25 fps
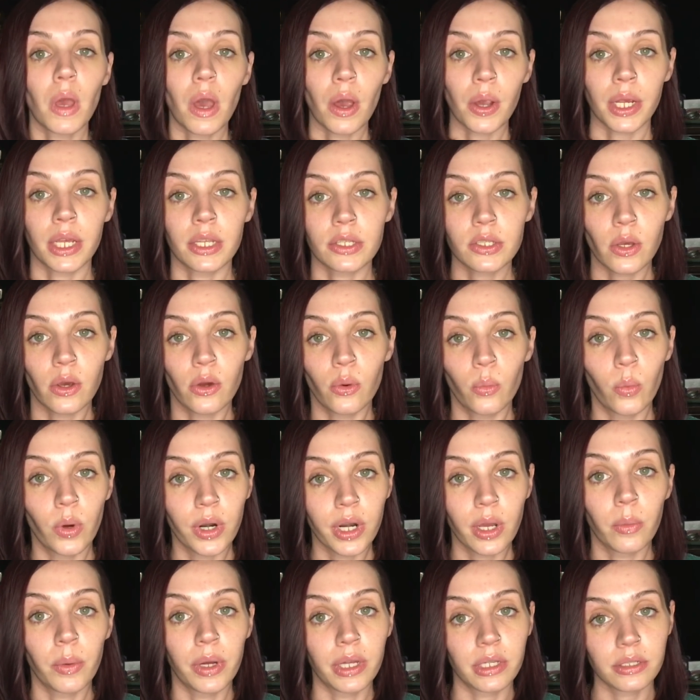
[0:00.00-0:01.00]
Okay, so
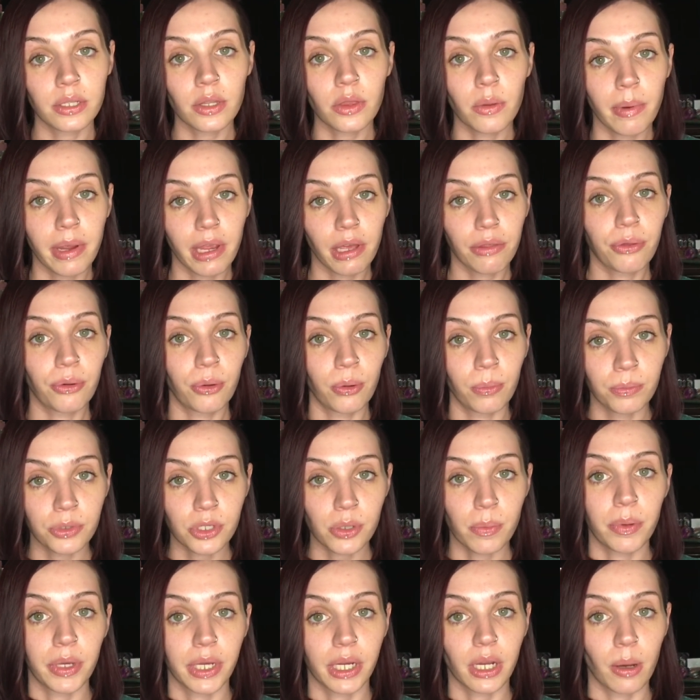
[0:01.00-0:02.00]
when I went into the bathroom
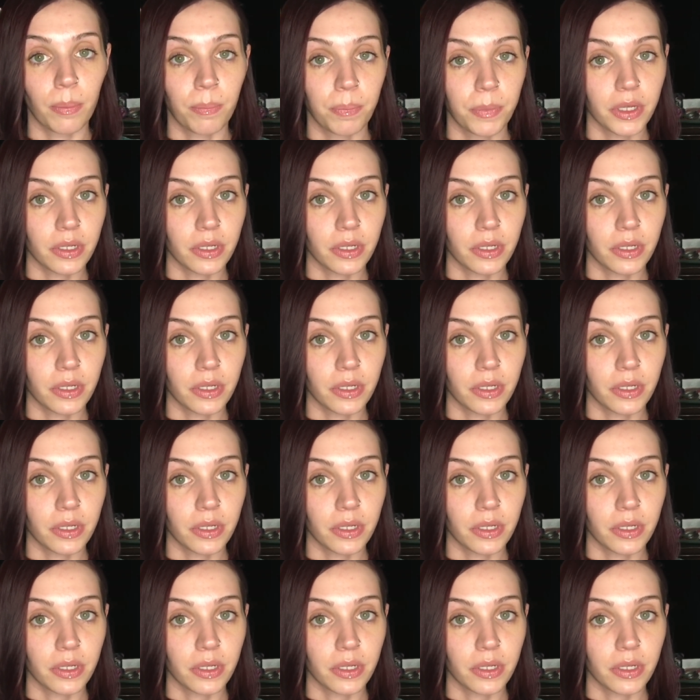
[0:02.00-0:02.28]
to pick up